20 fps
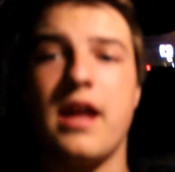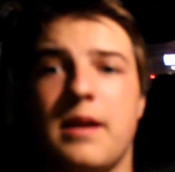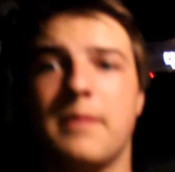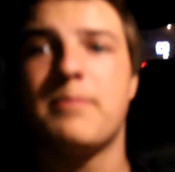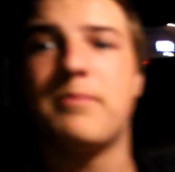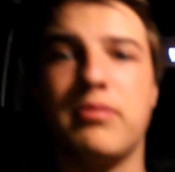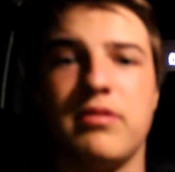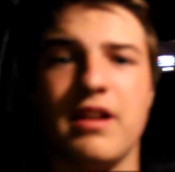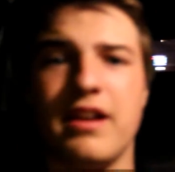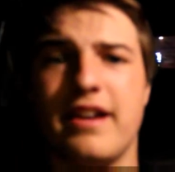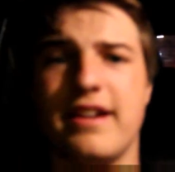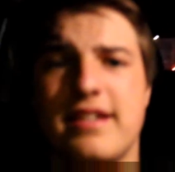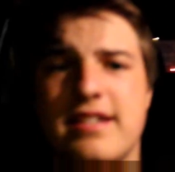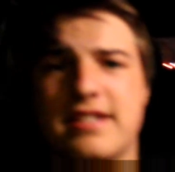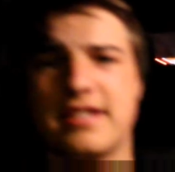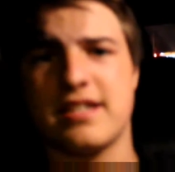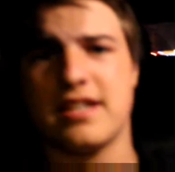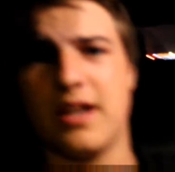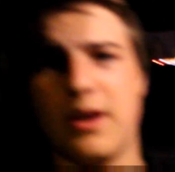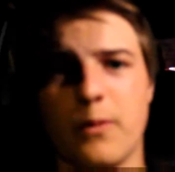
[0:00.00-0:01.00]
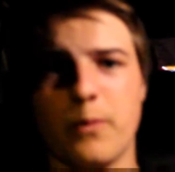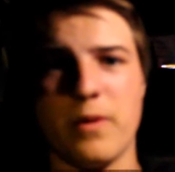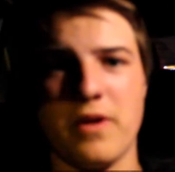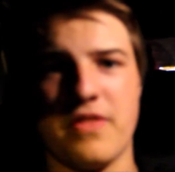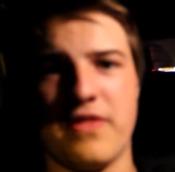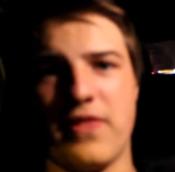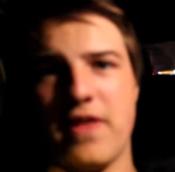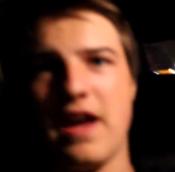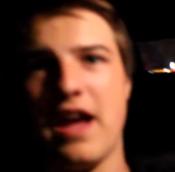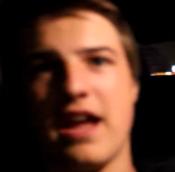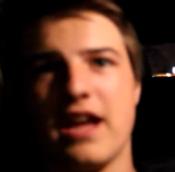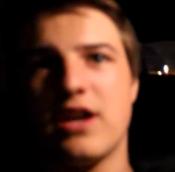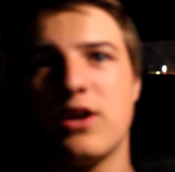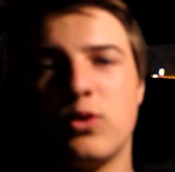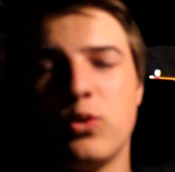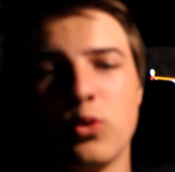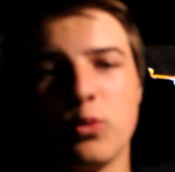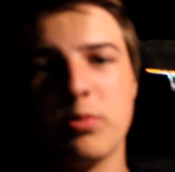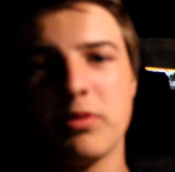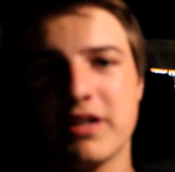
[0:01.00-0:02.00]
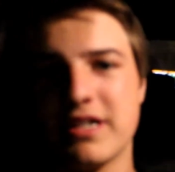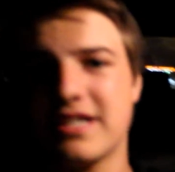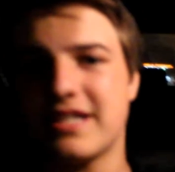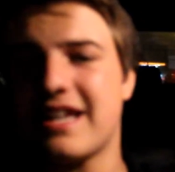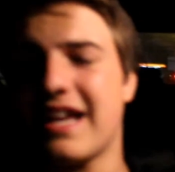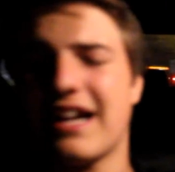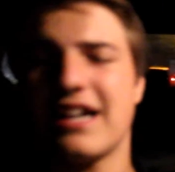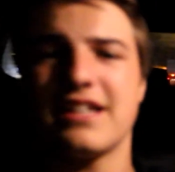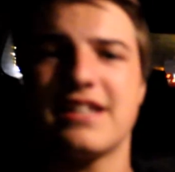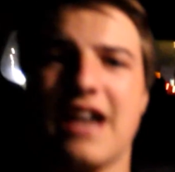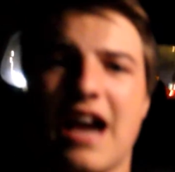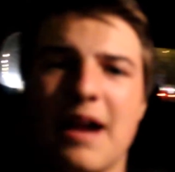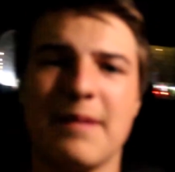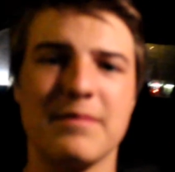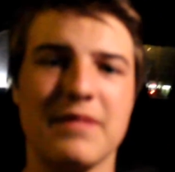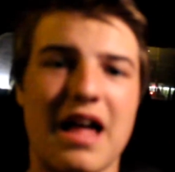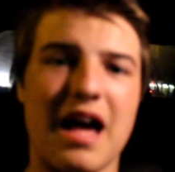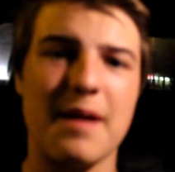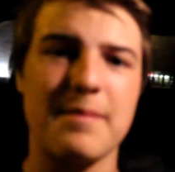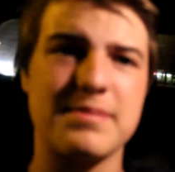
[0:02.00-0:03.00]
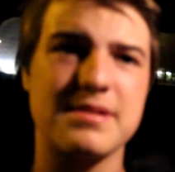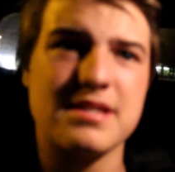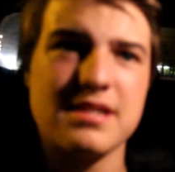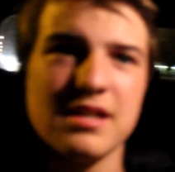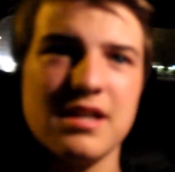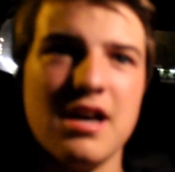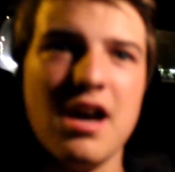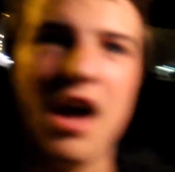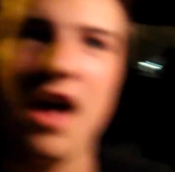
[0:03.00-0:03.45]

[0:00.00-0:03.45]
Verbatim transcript: a place with a cool place to take a time lapse.